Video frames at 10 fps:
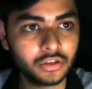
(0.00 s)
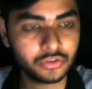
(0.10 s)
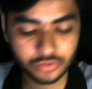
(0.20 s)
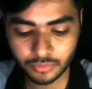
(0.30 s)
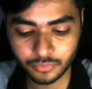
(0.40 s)

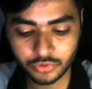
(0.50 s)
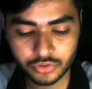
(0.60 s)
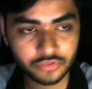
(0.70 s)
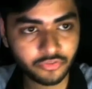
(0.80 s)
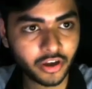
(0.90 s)
So
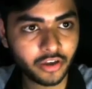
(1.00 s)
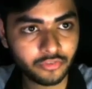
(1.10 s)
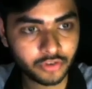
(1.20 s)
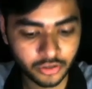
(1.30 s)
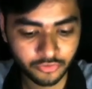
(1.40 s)
suppose if I
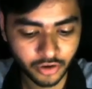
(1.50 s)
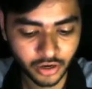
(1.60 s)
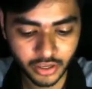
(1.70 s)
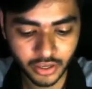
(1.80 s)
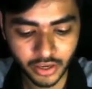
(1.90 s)

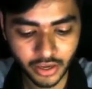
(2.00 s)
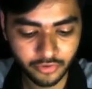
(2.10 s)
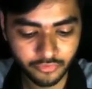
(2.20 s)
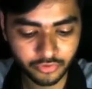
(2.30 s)
have